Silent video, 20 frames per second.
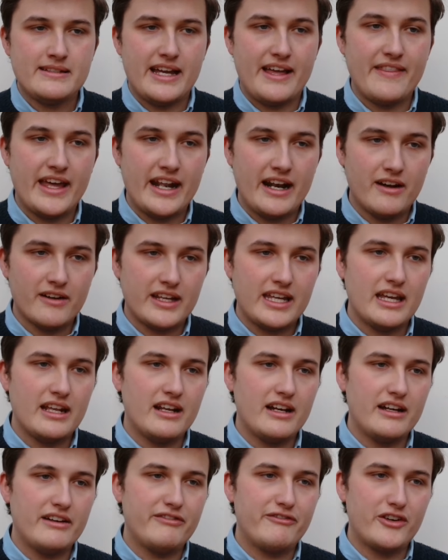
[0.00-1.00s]
And then I'll get
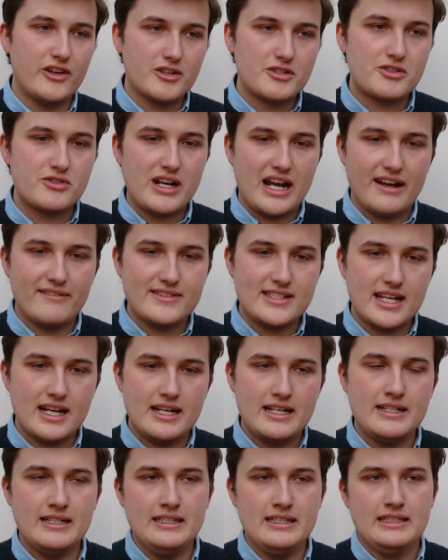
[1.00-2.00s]
a first draft
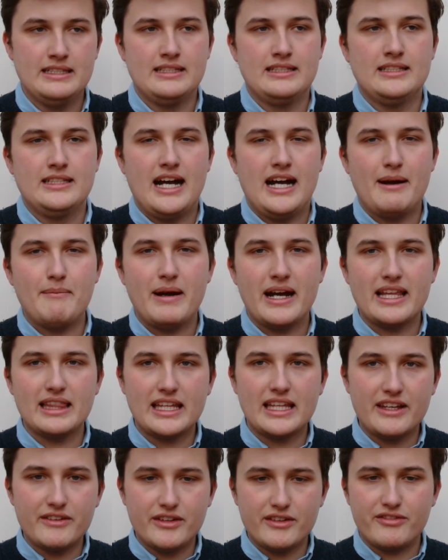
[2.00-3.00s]
done I might
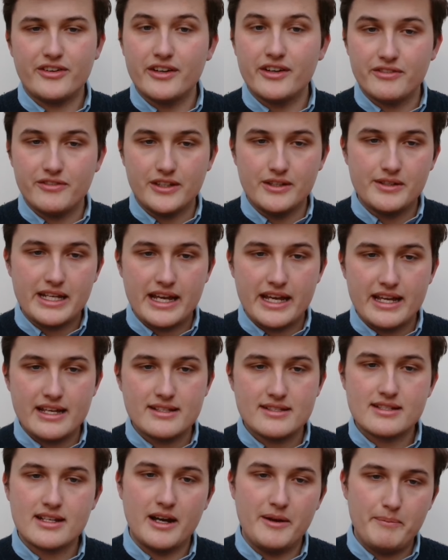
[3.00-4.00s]
leave it for a few
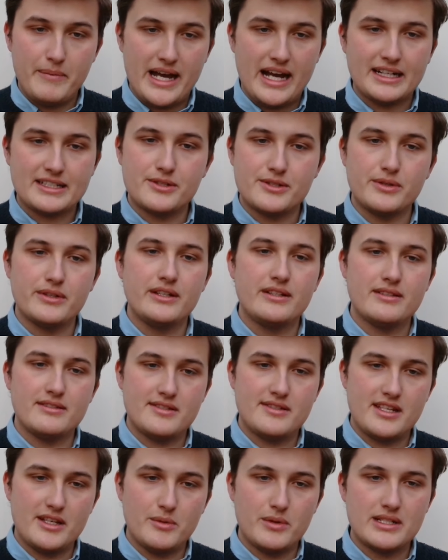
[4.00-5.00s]
days, come back to it,
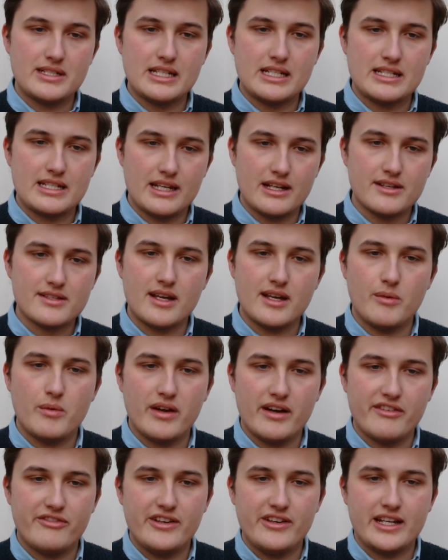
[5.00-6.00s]
see what details I
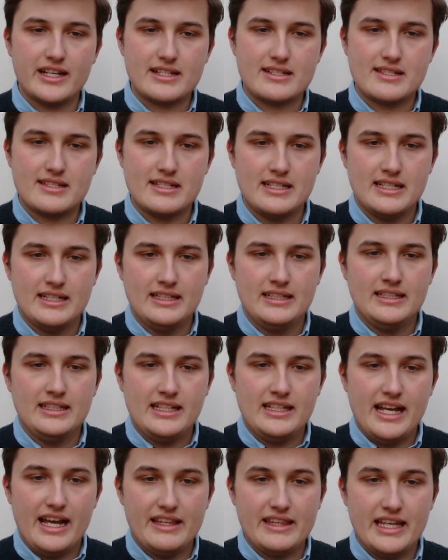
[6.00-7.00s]
want to fix,
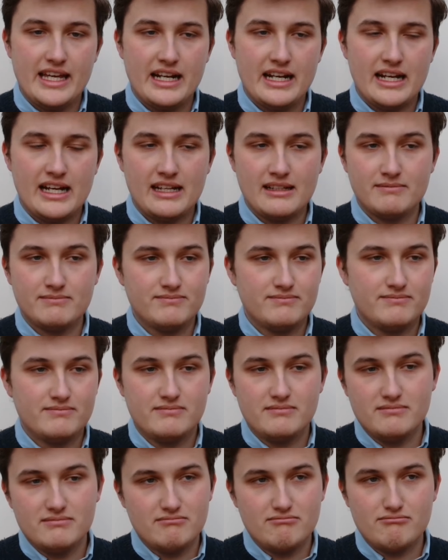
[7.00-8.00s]
and then I
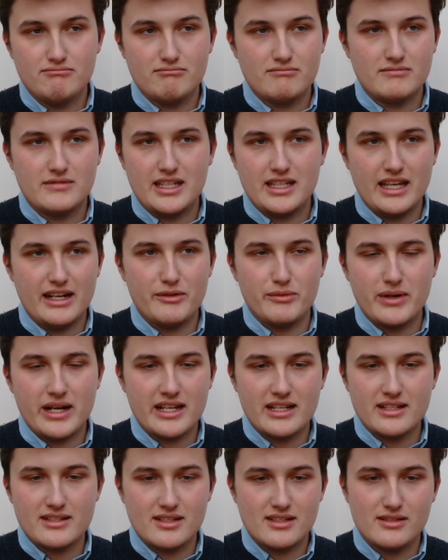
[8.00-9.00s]
get it
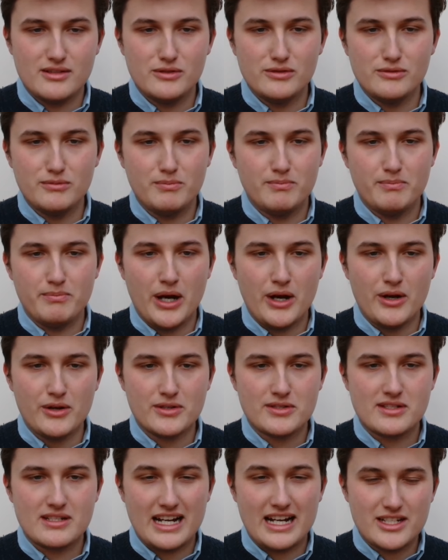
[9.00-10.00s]
ready to
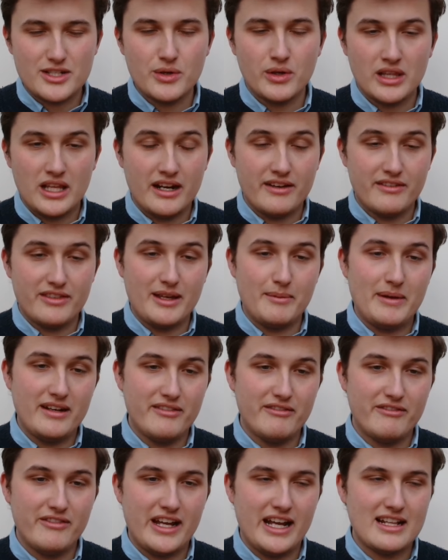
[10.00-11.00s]
post. I do a lot of them in
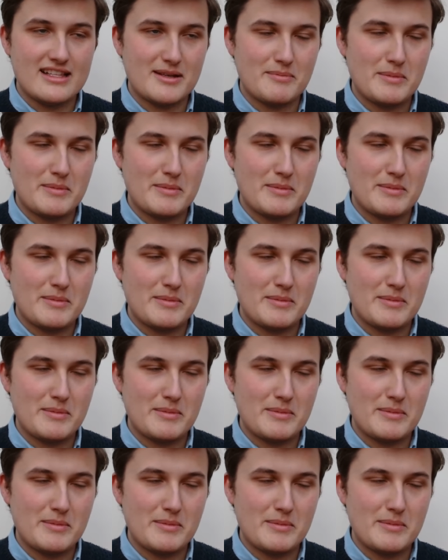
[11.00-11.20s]
advance.